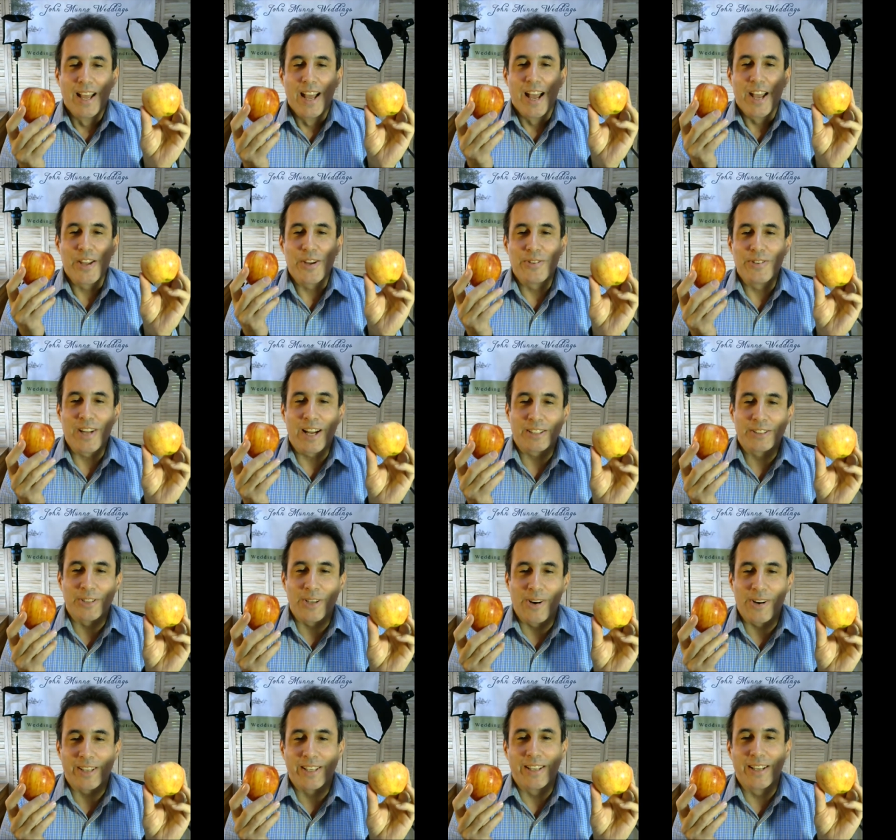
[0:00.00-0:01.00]
you're not
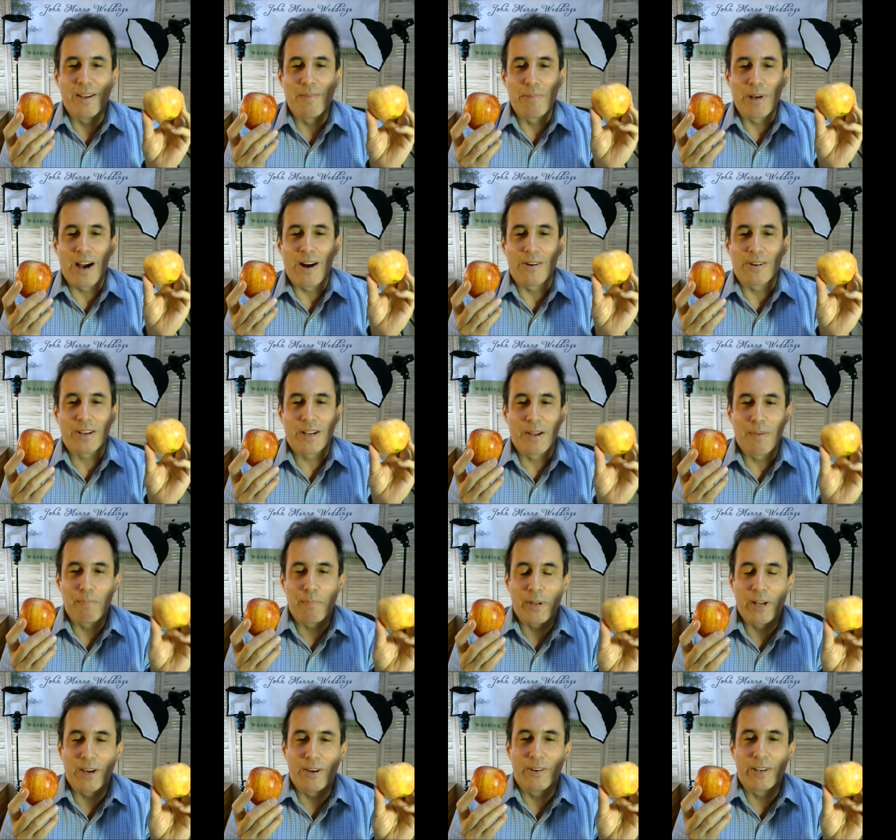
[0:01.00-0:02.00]
talking about
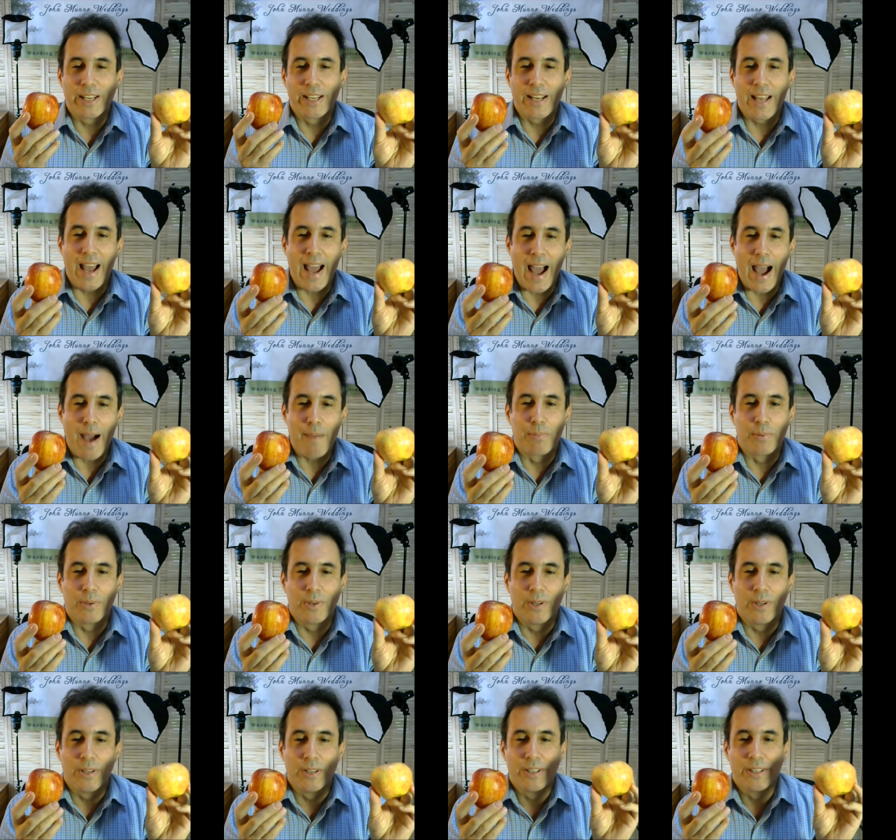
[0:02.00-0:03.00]
comparing an
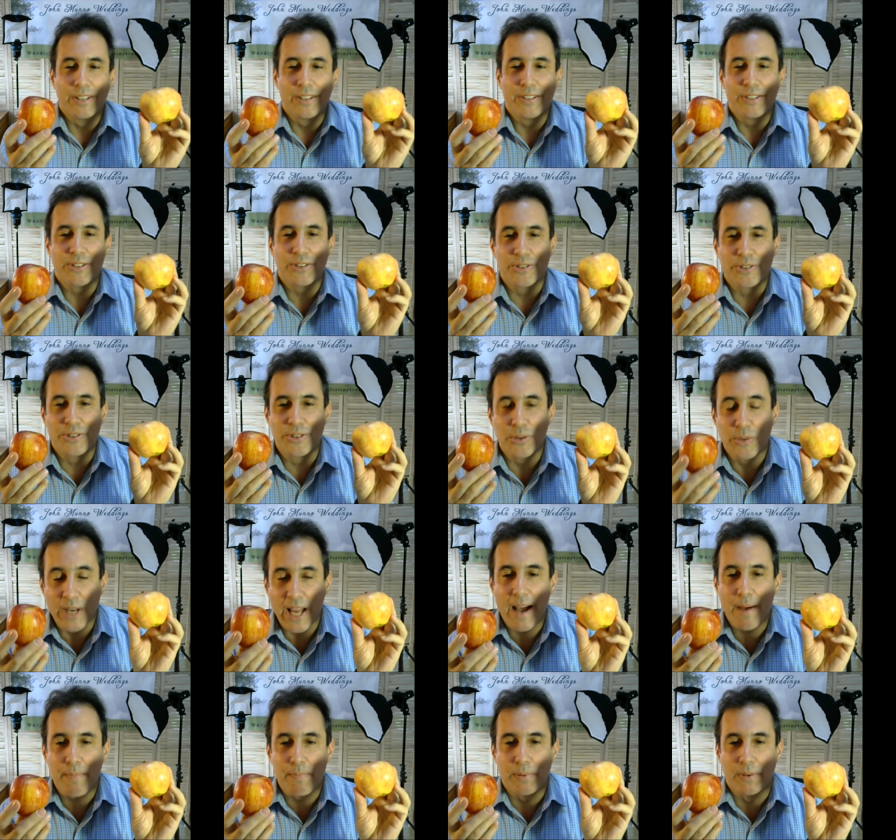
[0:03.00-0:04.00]
apple to an
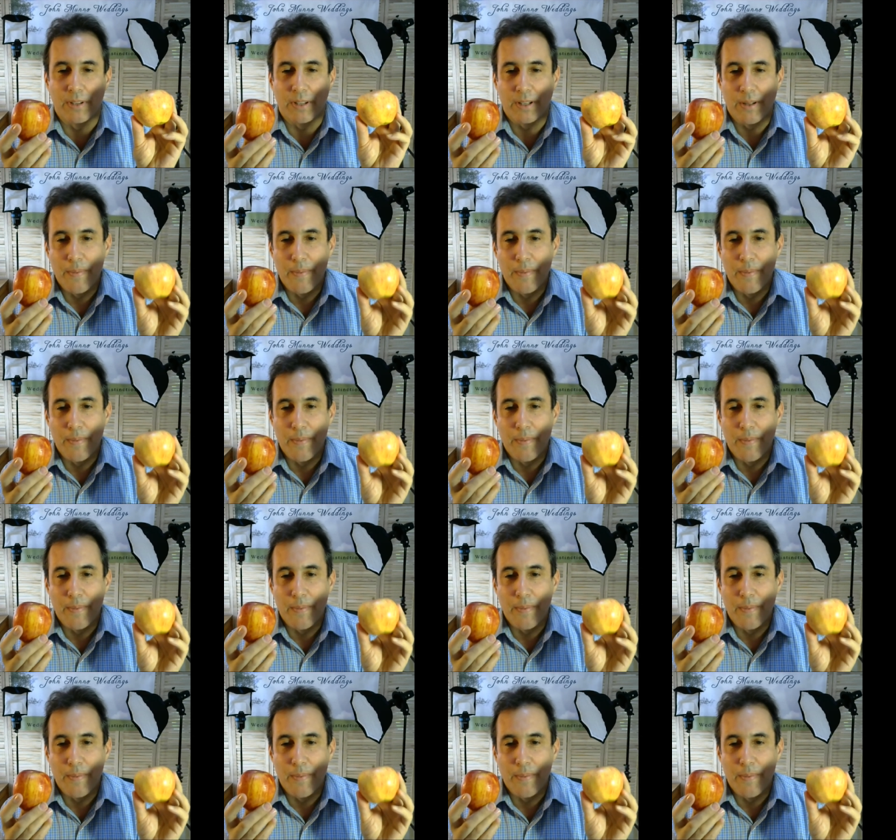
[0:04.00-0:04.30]
apple.